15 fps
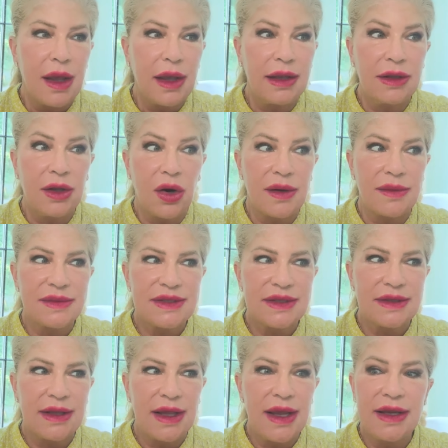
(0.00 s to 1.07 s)
in the arms
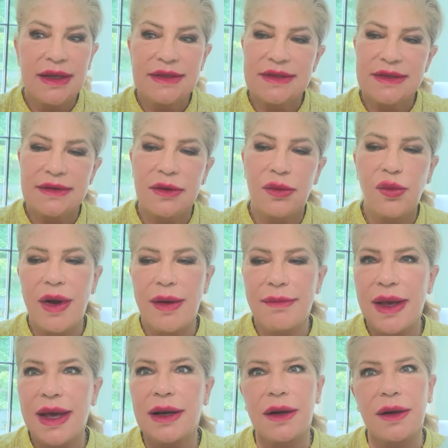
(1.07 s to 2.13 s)
and legs, what
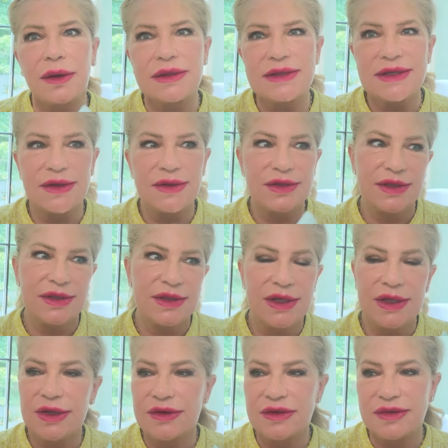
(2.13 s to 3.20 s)
better solution to
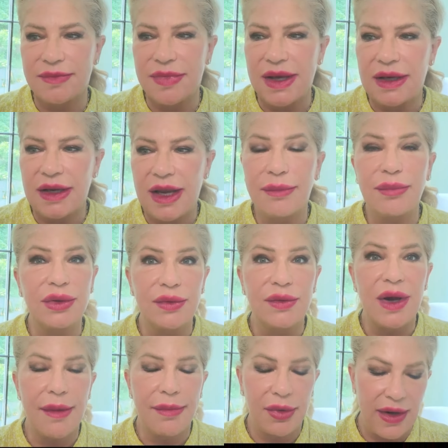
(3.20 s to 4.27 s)
use but a Blue
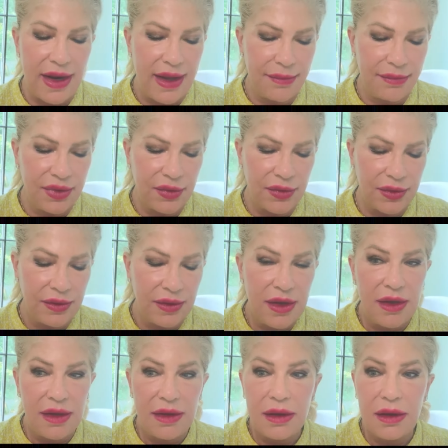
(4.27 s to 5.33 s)
Copper ampule
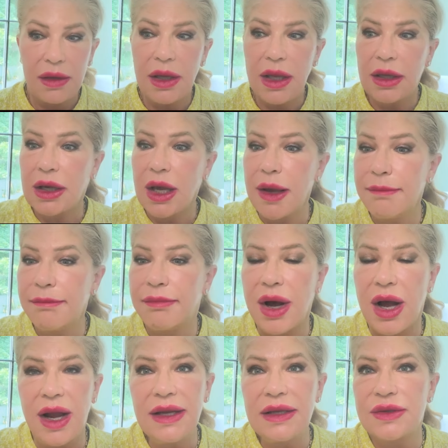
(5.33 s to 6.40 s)

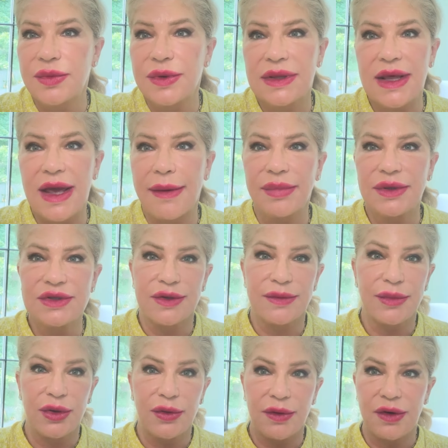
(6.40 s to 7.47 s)
combined with
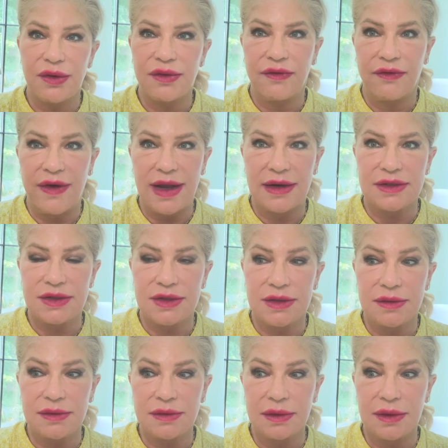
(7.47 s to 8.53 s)
epidermal growth factor,
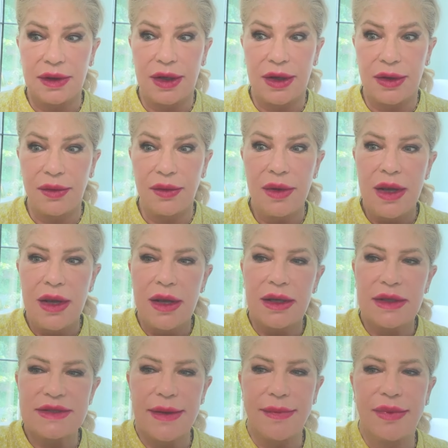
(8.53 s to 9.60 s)
you know,
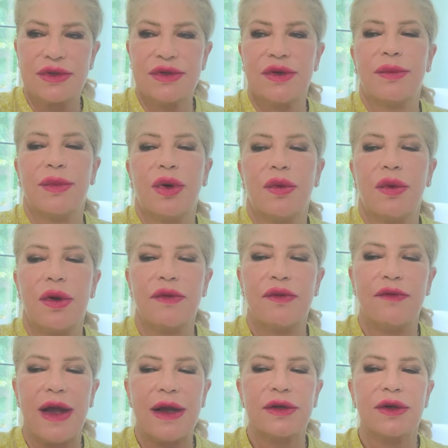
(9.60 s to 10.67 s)
because epidermal growth
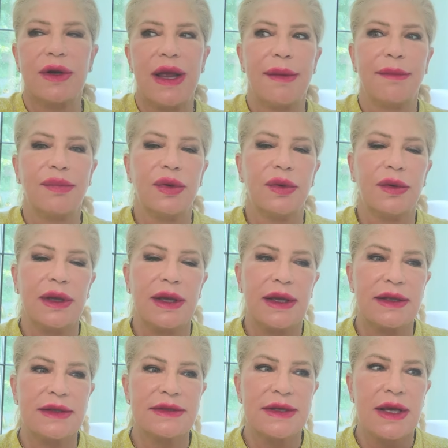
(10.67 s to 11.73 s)
factor ampule
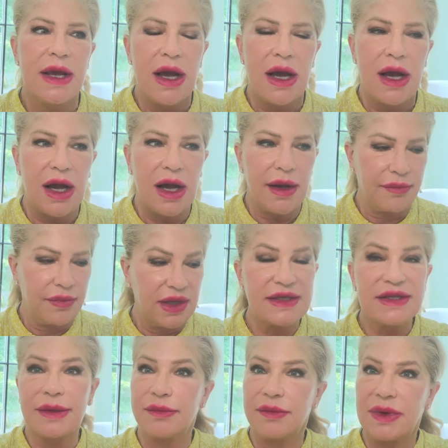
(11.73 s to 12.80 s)
is um,
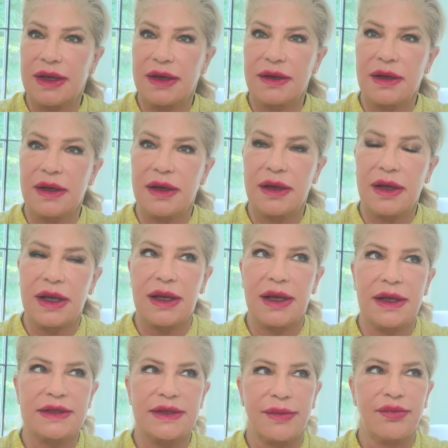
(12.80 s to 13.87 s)
is a it it
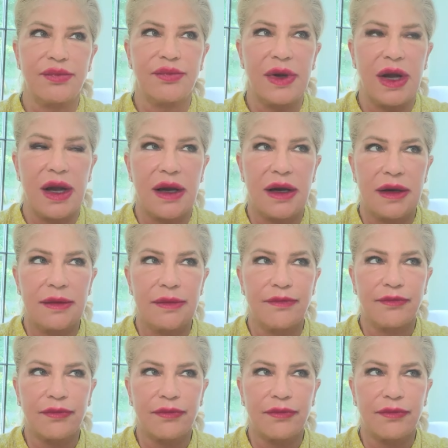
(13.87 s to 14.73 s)
is uh,